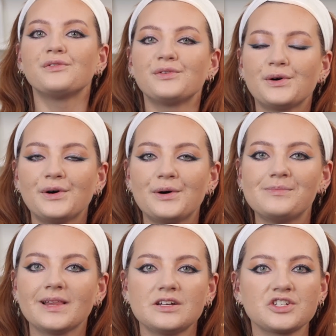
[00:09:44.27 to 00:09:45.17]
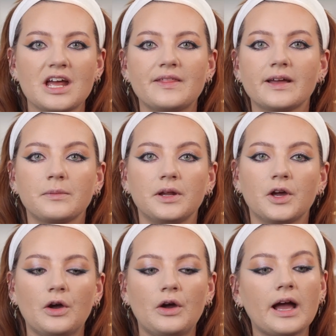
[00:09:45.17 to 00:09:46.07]
For blush, I think I'm going to
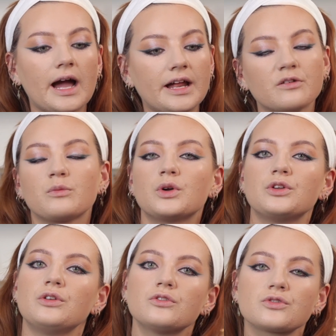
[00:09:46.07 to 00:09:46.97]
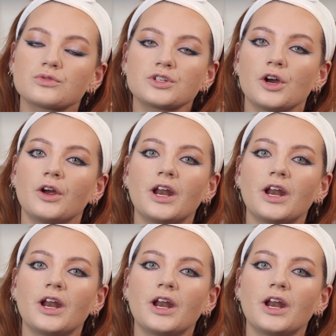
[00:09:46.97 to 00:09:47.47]
go a kind of more neutral tone.